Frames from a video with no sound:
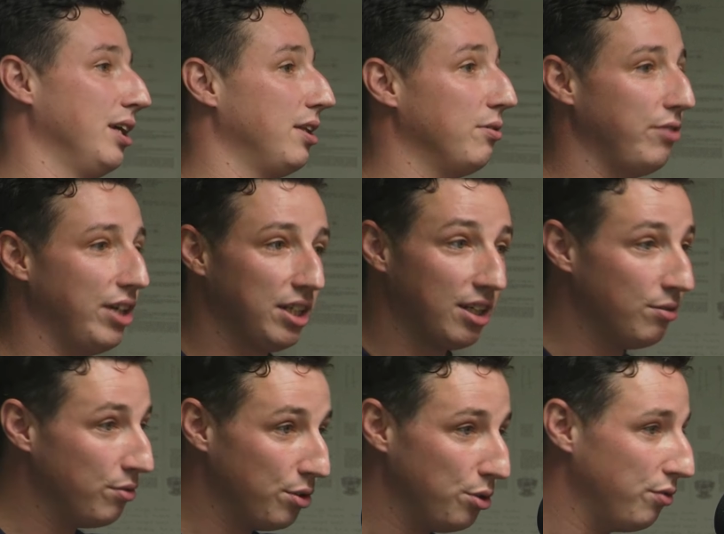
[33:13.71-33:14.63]
The vet
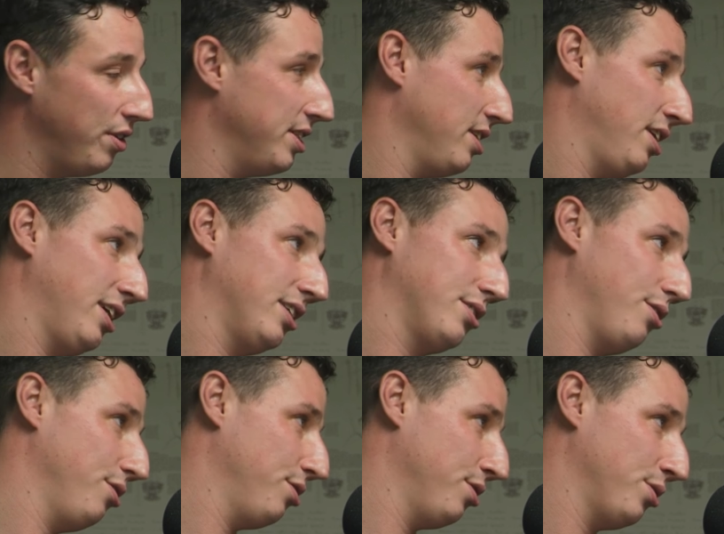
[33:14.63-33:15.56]
can view if there's any
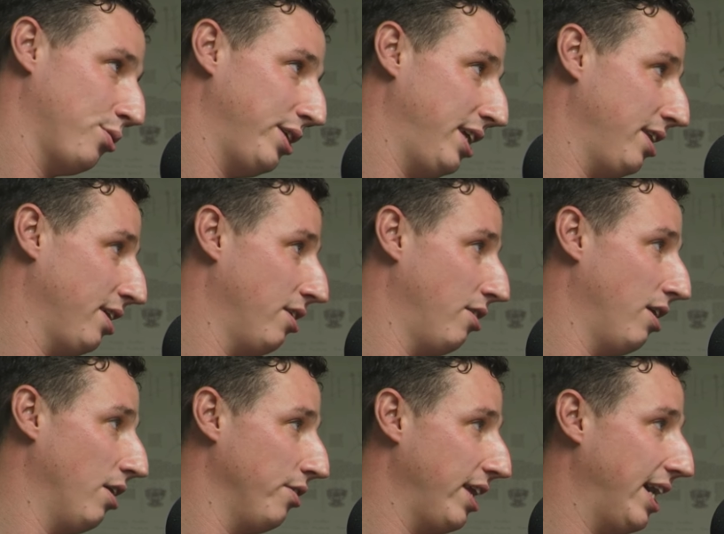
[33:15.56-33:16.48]
exclusions or anything
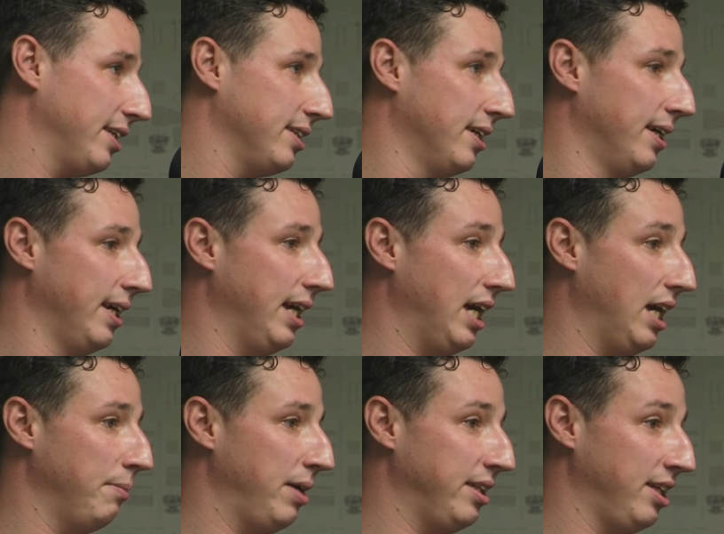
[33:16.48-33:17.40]
around that.
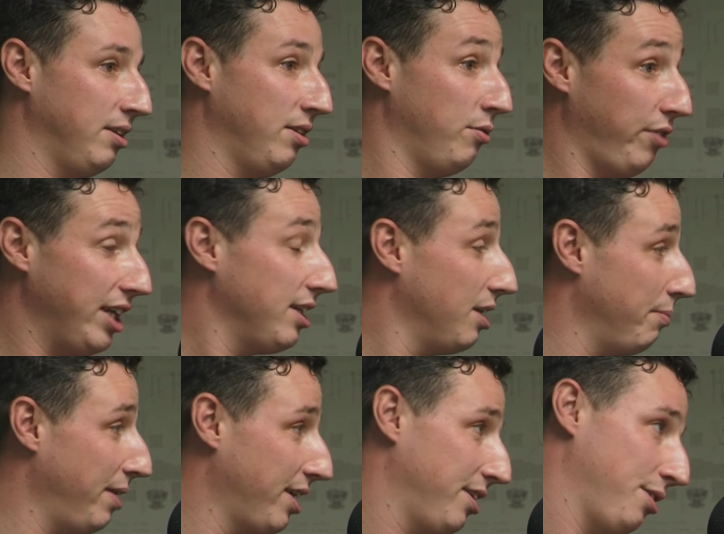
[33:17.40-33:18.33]
And then the vet
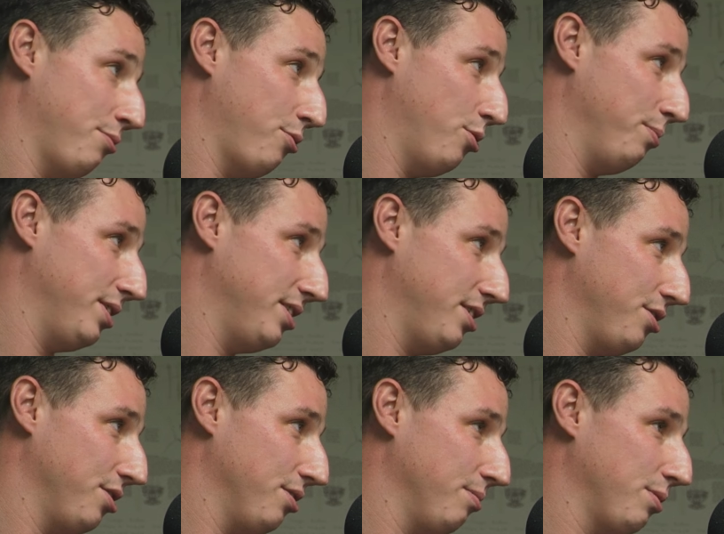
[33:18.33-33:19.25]
can make an informed
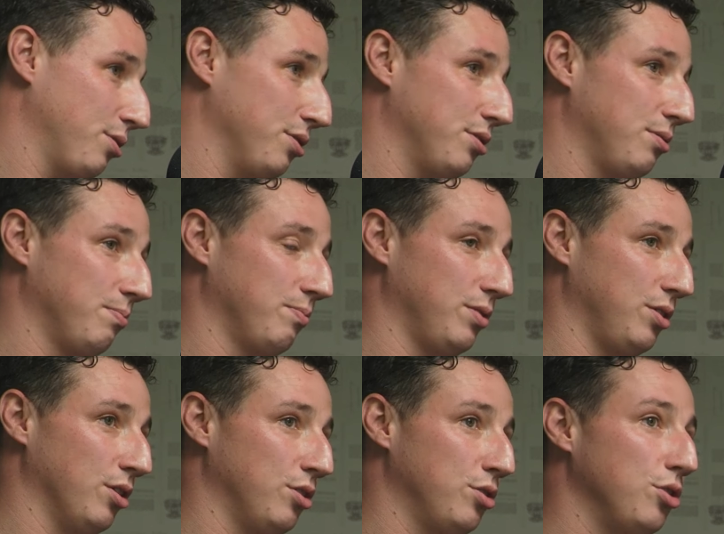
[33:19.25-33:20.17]
decision, because,
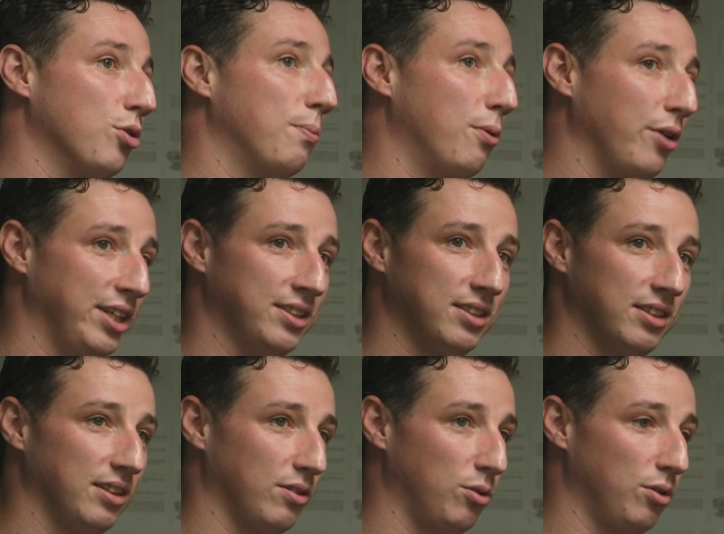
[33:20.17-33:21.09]
to your
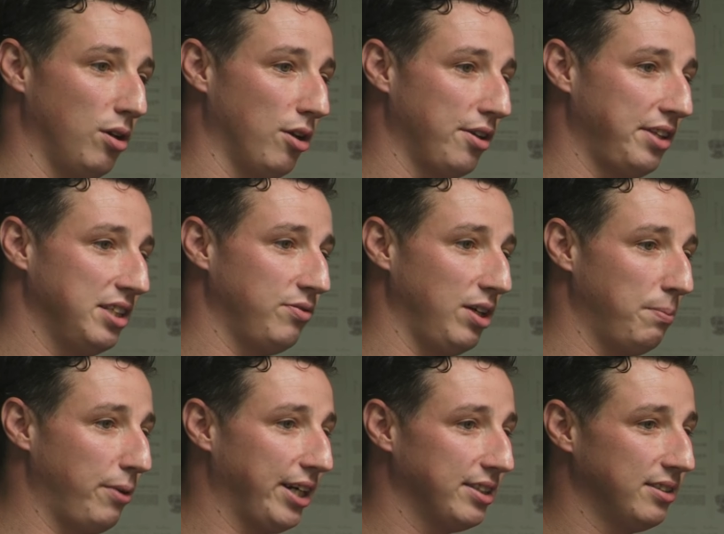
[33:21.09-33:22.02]
point, a lot of these
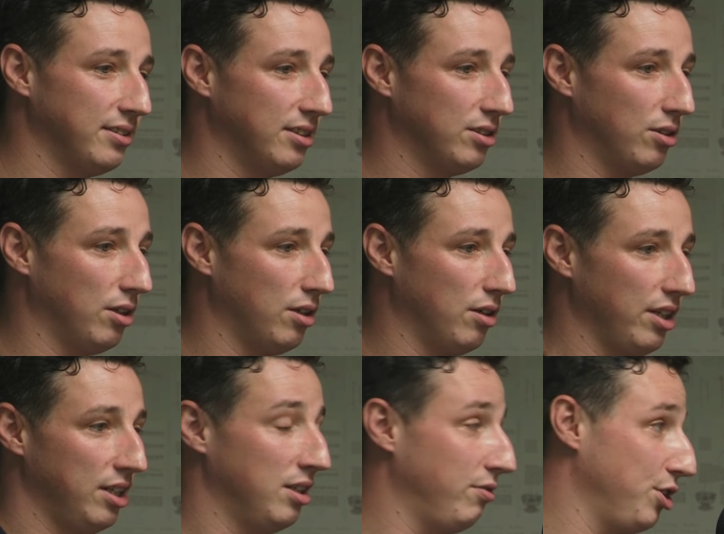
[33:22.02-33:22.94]
vet practices are
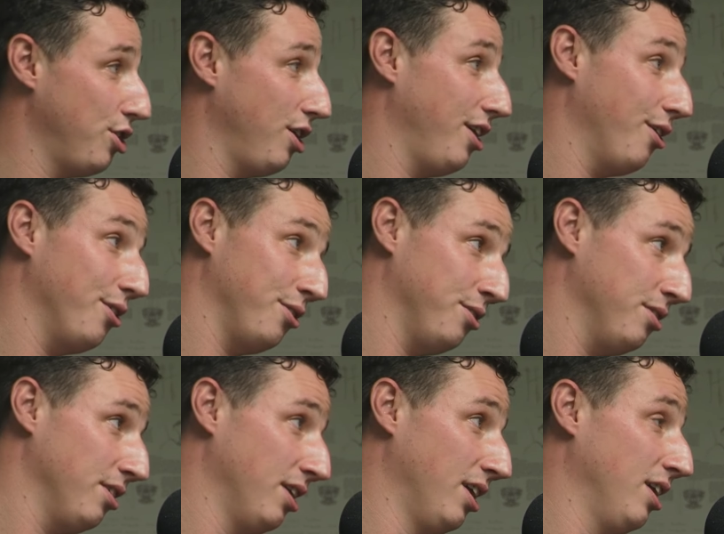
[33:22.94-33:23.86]
individually
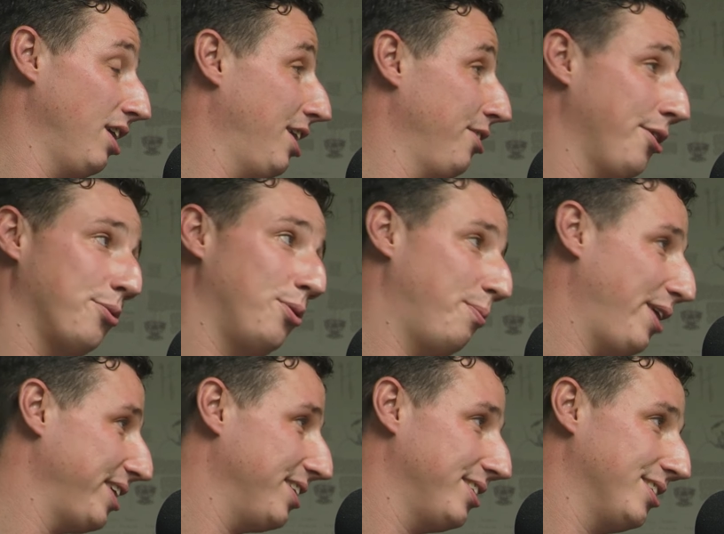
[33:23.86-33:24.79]
owned, and not all
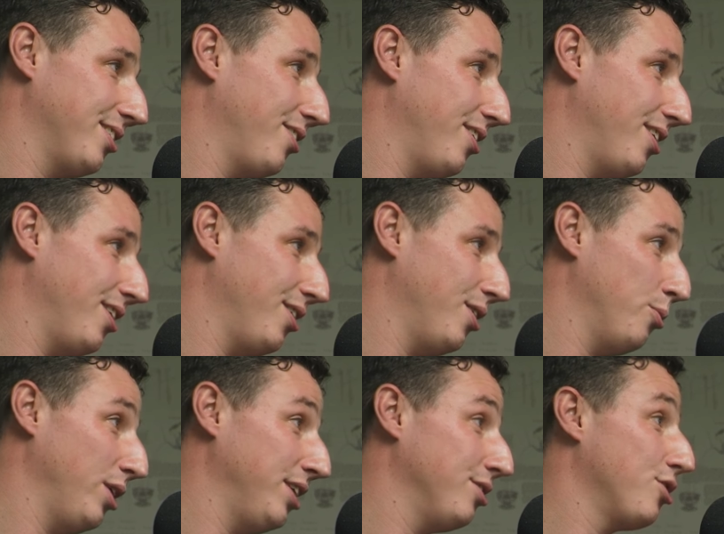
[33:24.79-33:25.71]
practices are
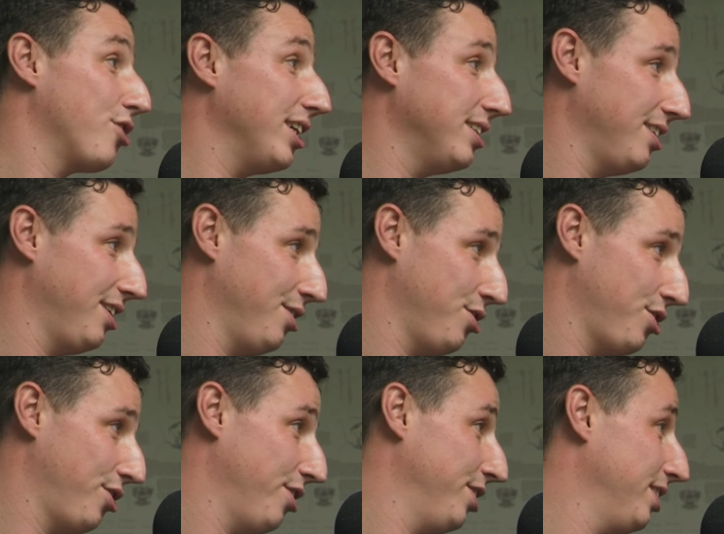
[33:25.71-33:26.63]
willing to trust the
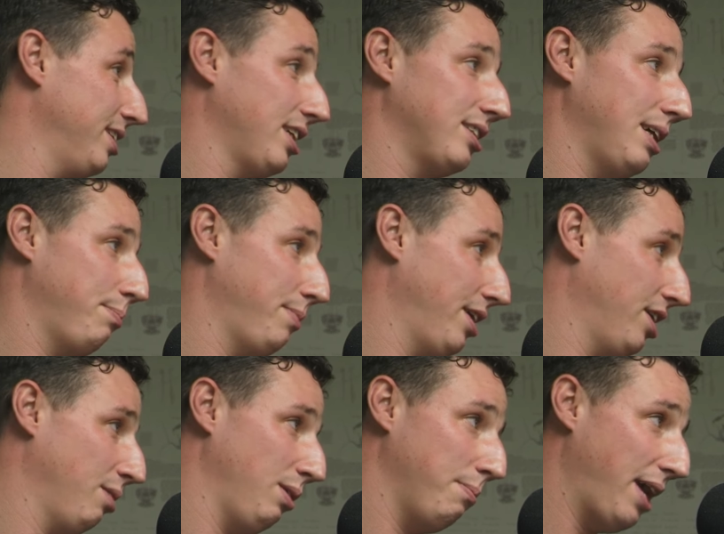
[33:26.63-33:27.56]
insurer and just accept they're
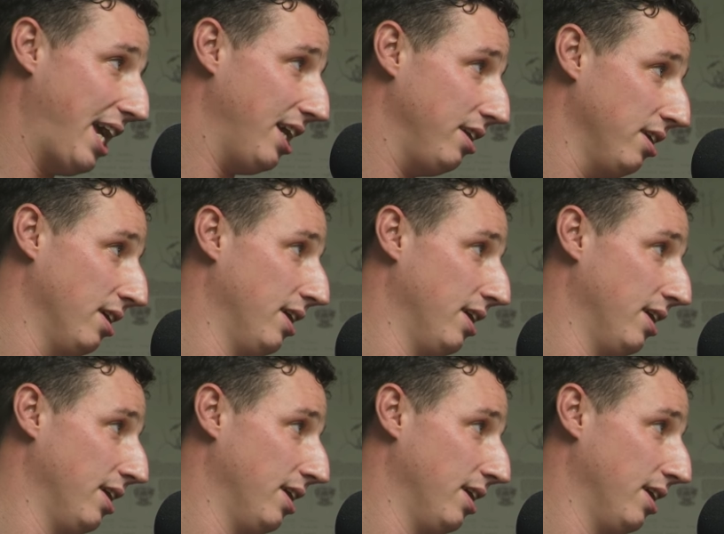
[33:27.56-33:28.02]
going to be paid,